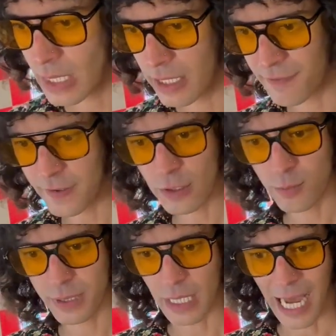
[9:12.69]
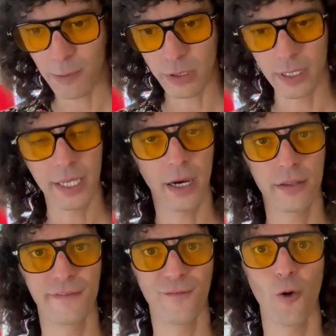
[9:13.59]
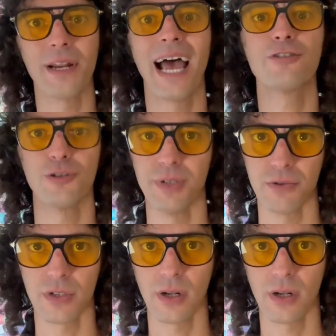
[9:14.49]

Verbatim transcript: if it could be, I would like other foreign attributes.